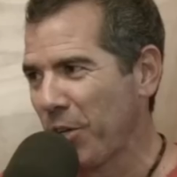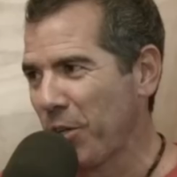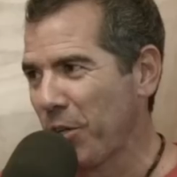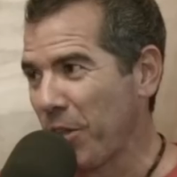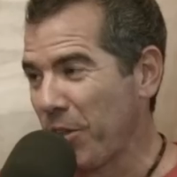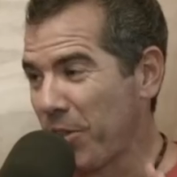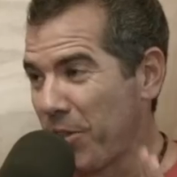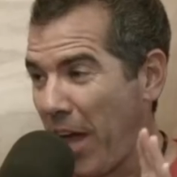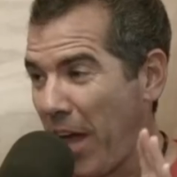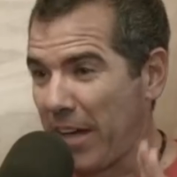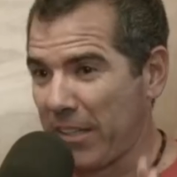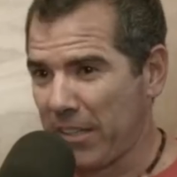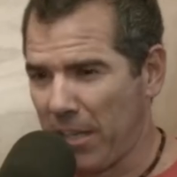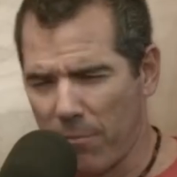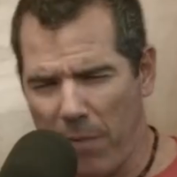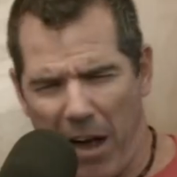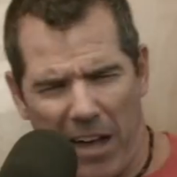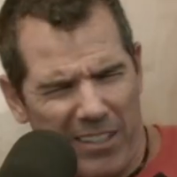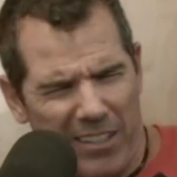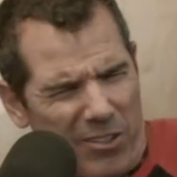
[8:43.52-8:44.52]
That
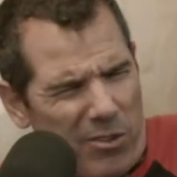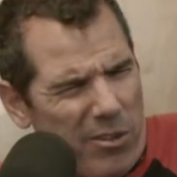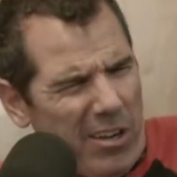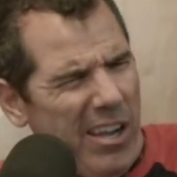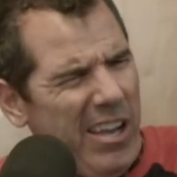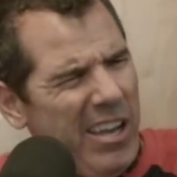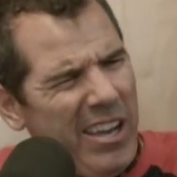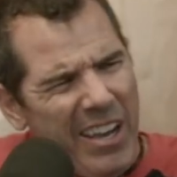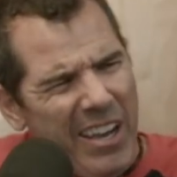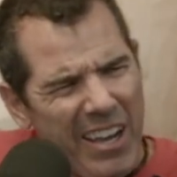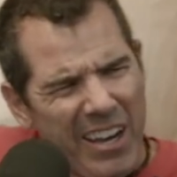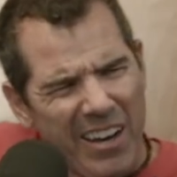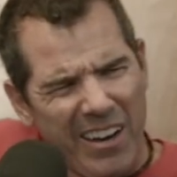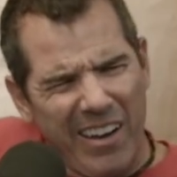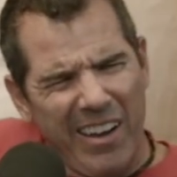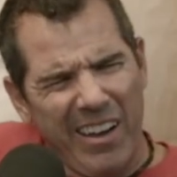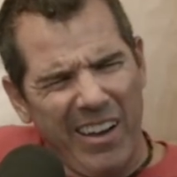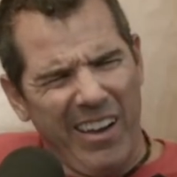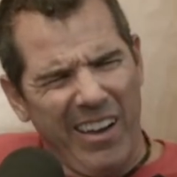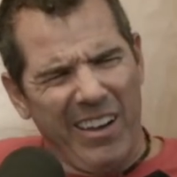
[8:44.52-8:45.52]
Kamala going,
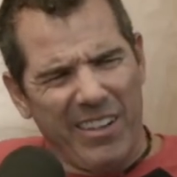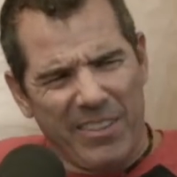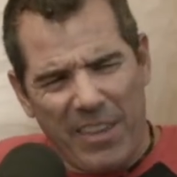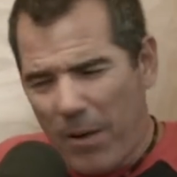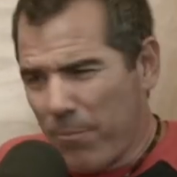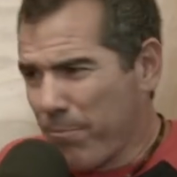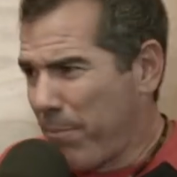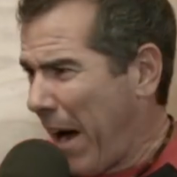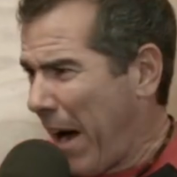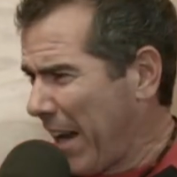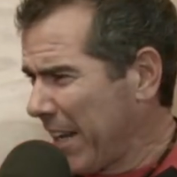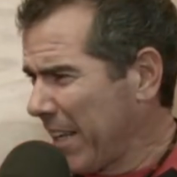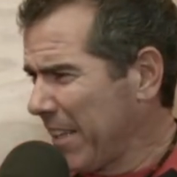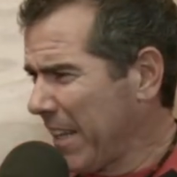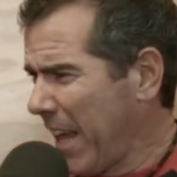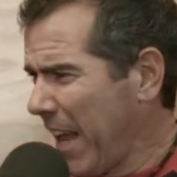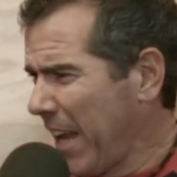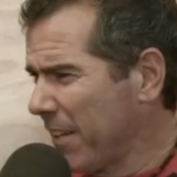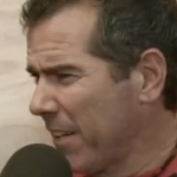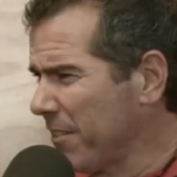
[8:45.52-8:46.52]
that body
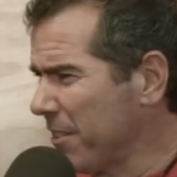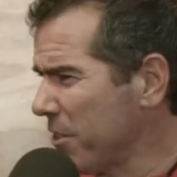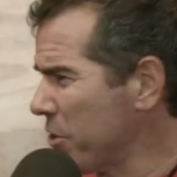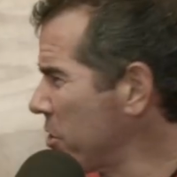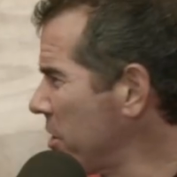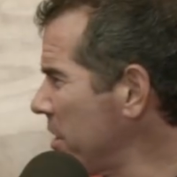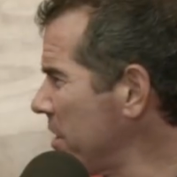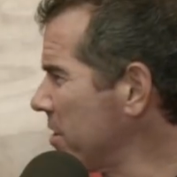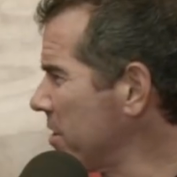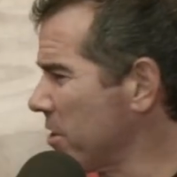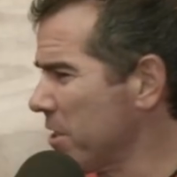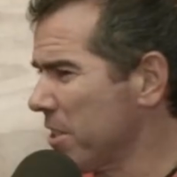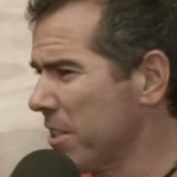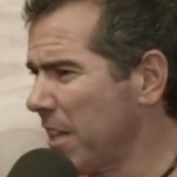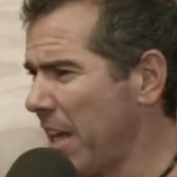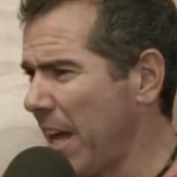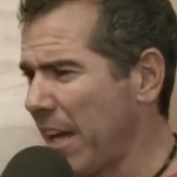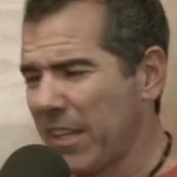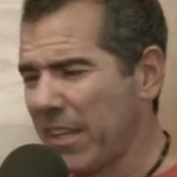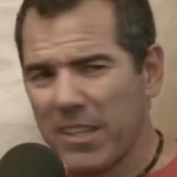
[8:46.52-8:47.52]
language, she's just
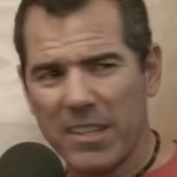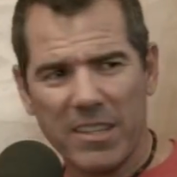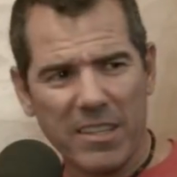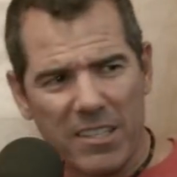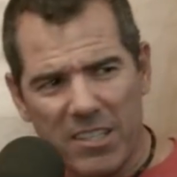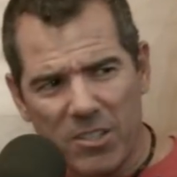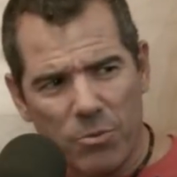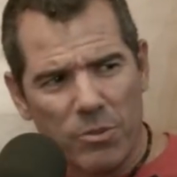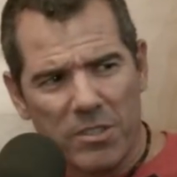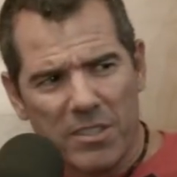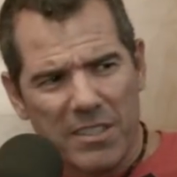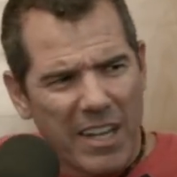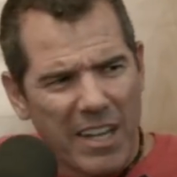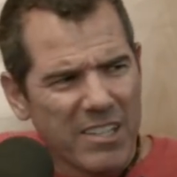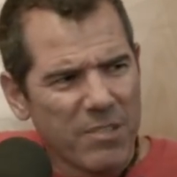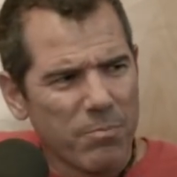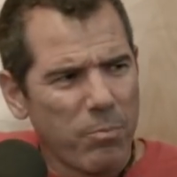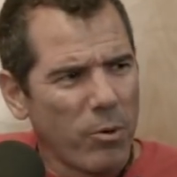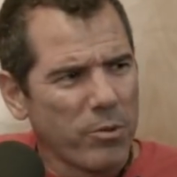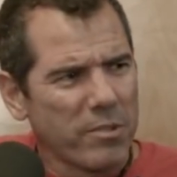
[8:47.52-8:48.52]
like, this was
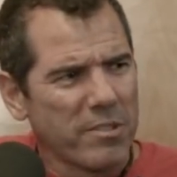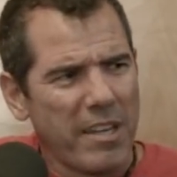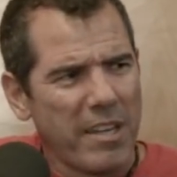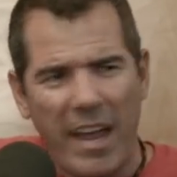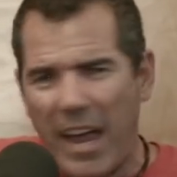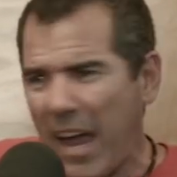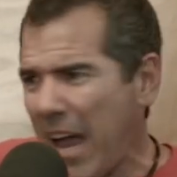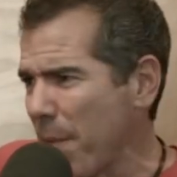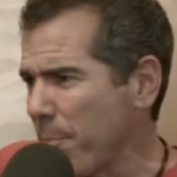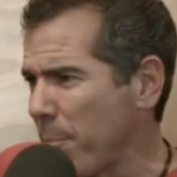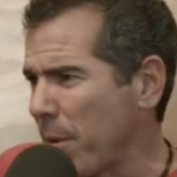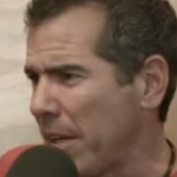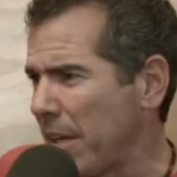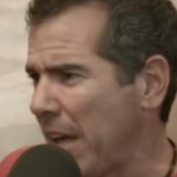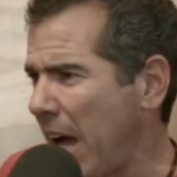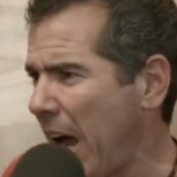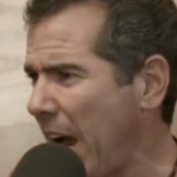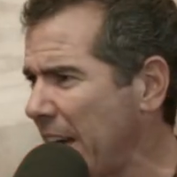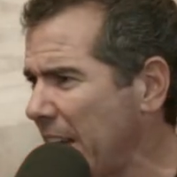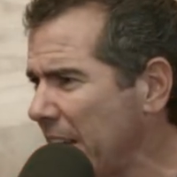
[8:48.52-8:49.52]
not supposed to
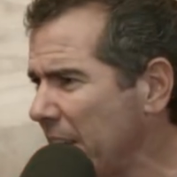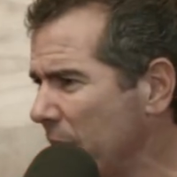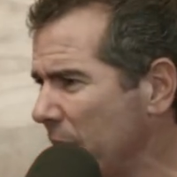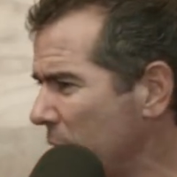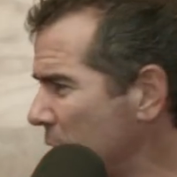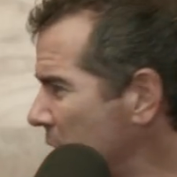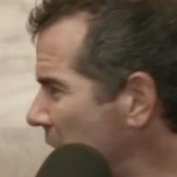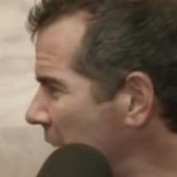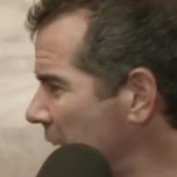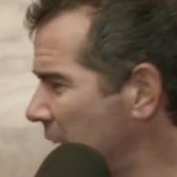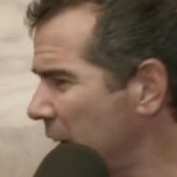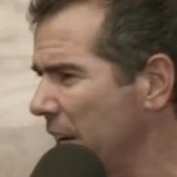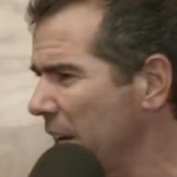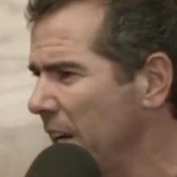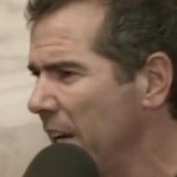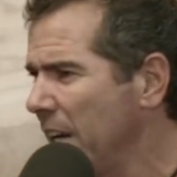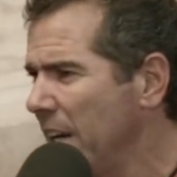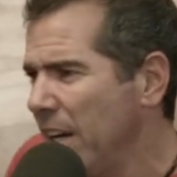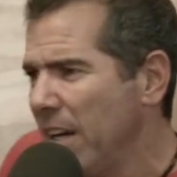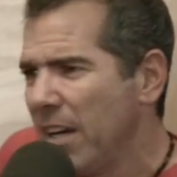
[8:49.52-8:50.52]
happen. I didn't think
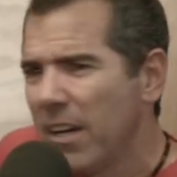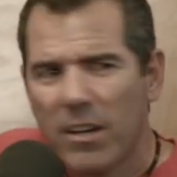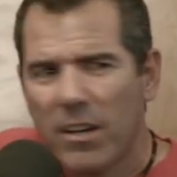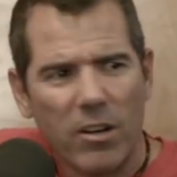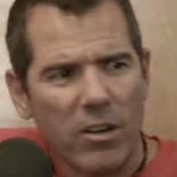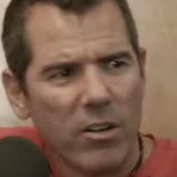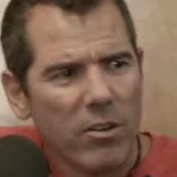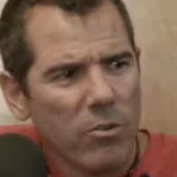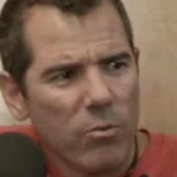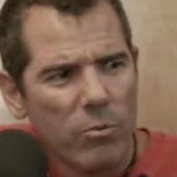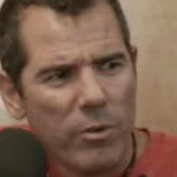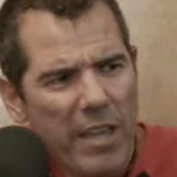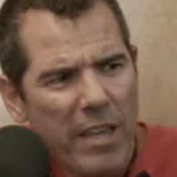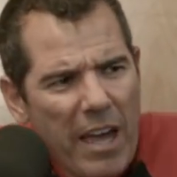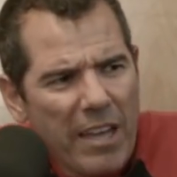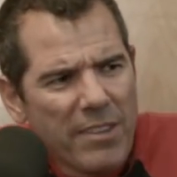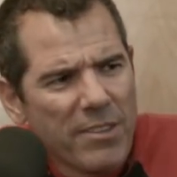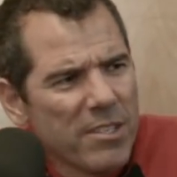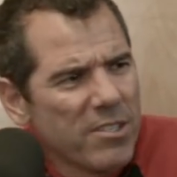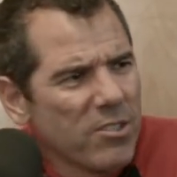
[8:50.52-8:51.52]
we
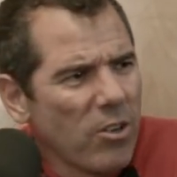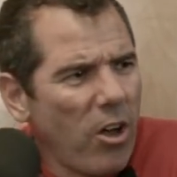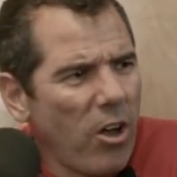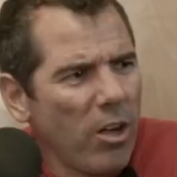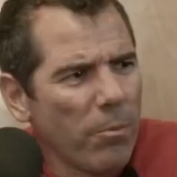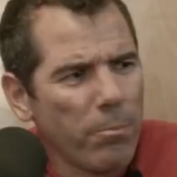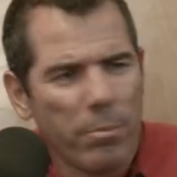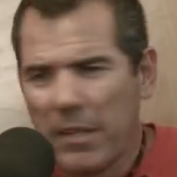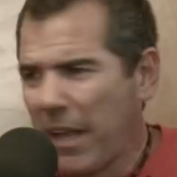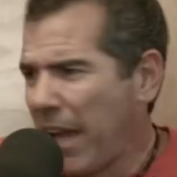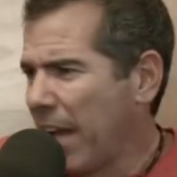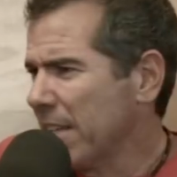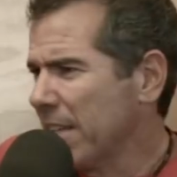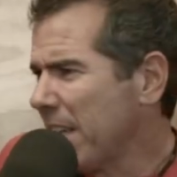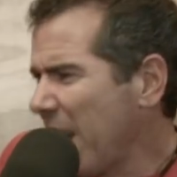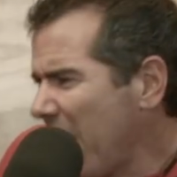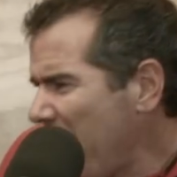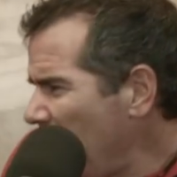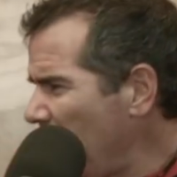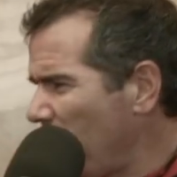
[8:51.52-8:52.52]
had this all
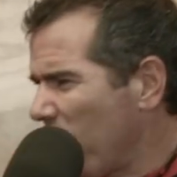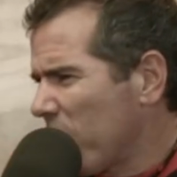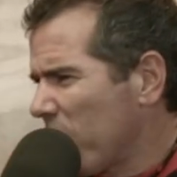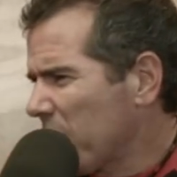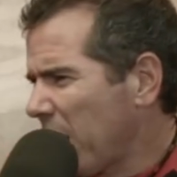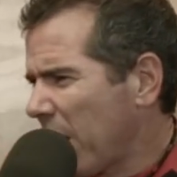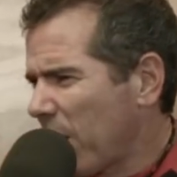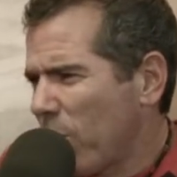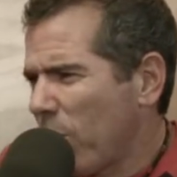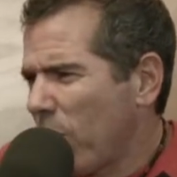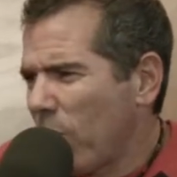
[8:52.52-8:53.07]
planned out. Like,